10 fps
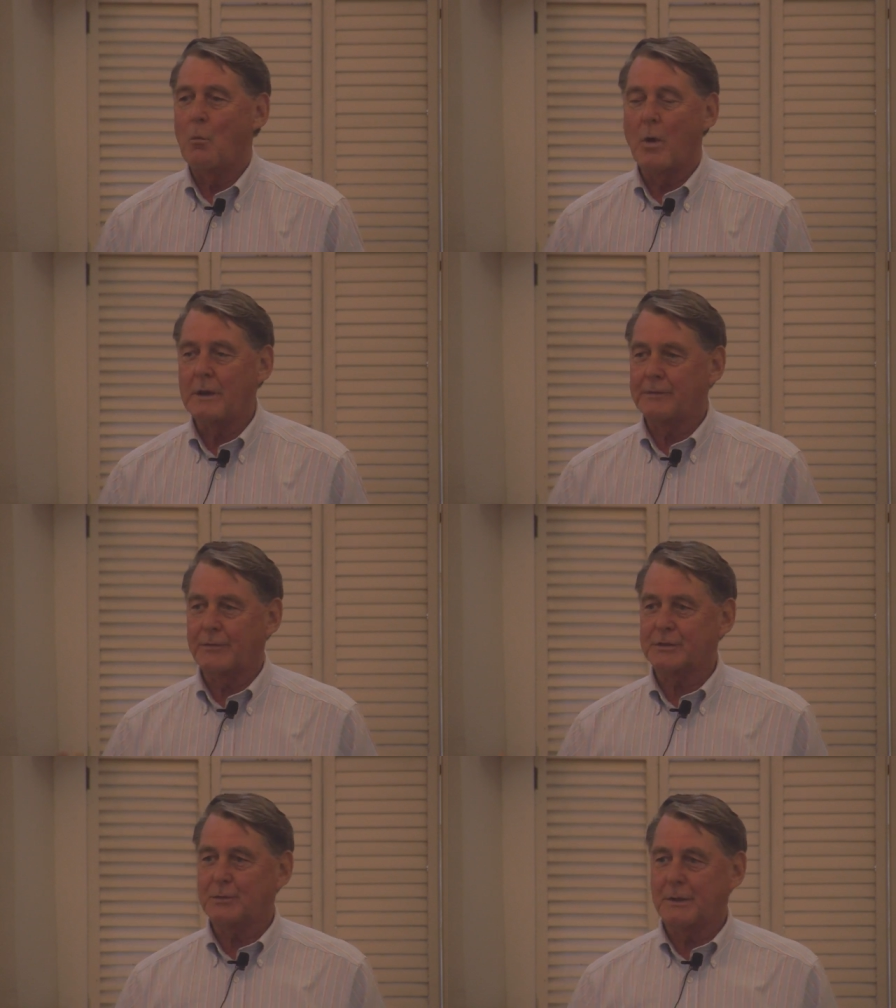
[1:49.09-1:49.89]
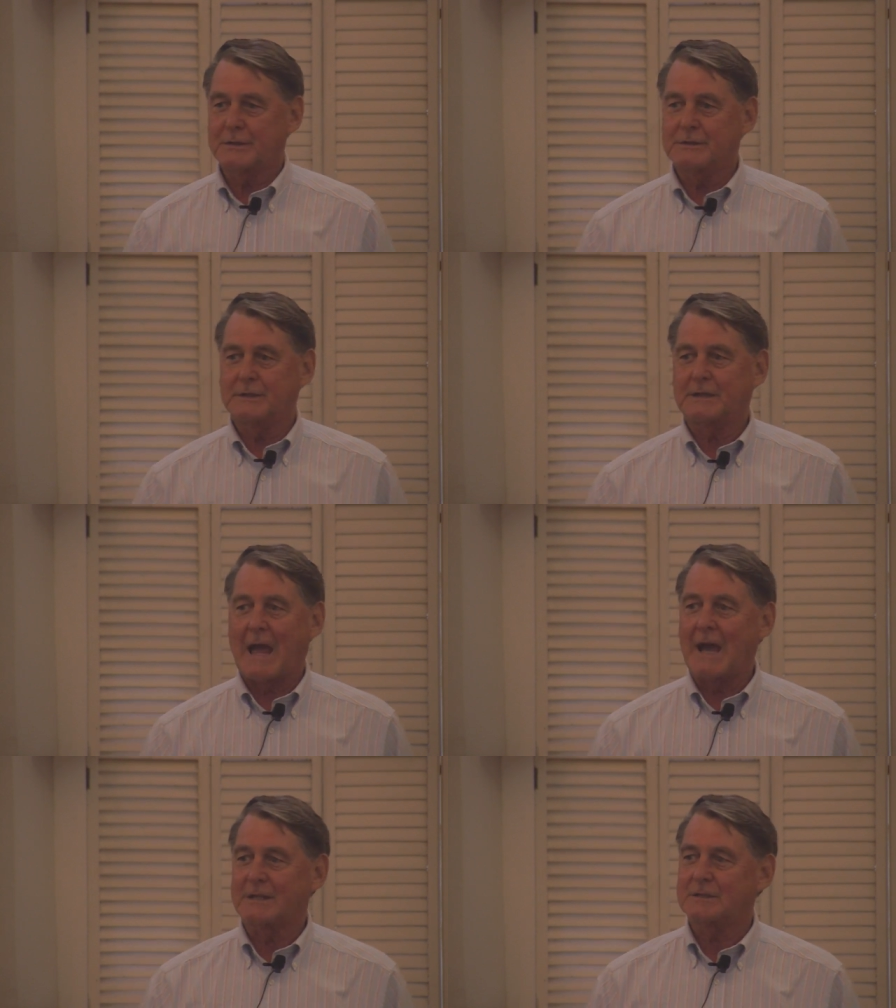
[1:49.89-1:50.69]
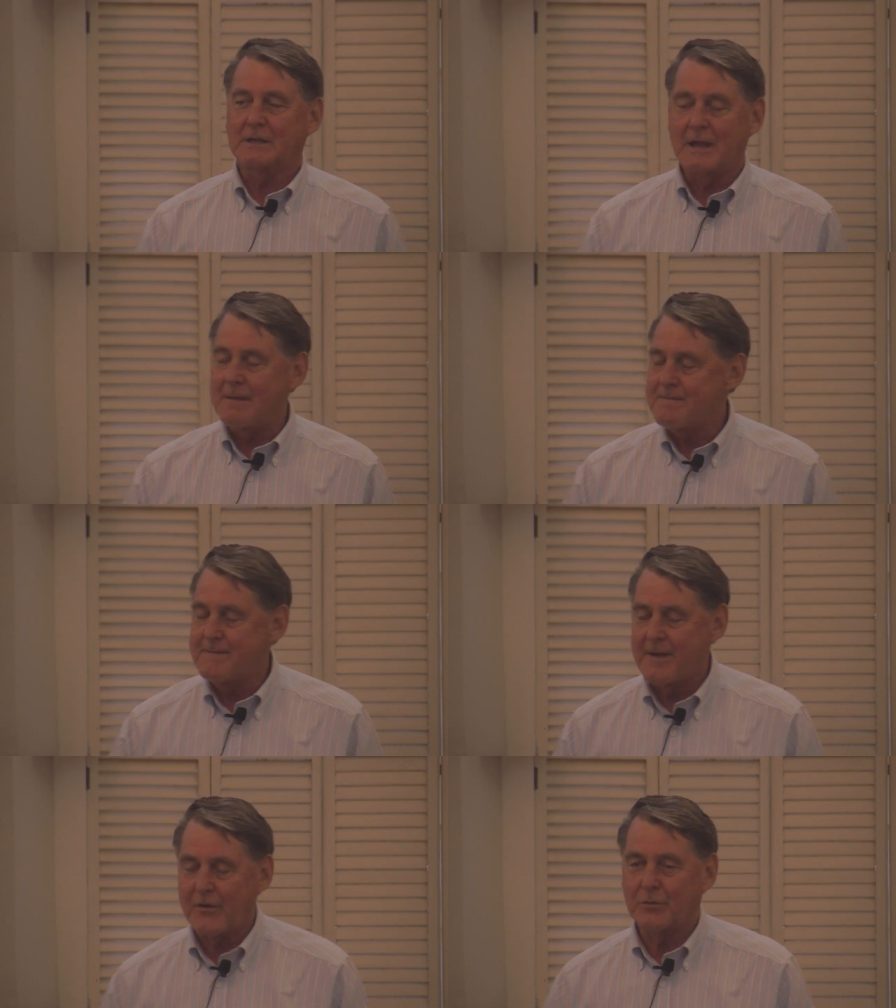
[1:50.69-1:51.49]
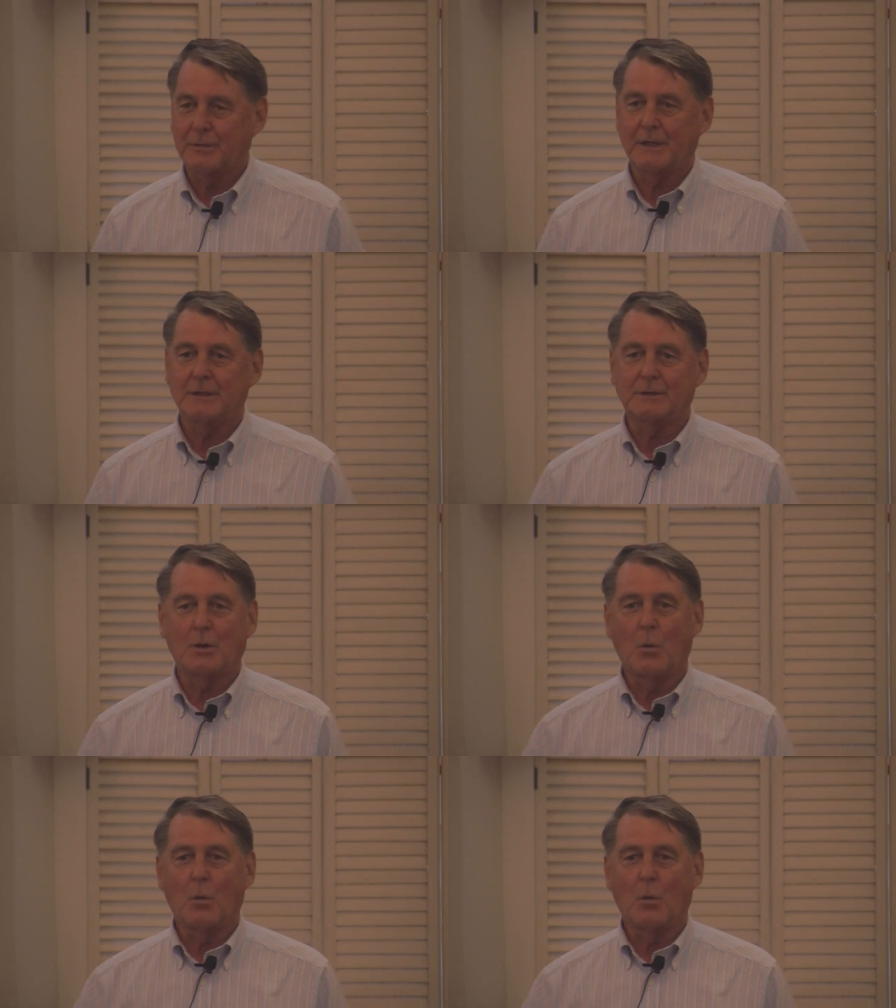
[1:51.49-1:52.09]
One of the first questions that's asked invariably is,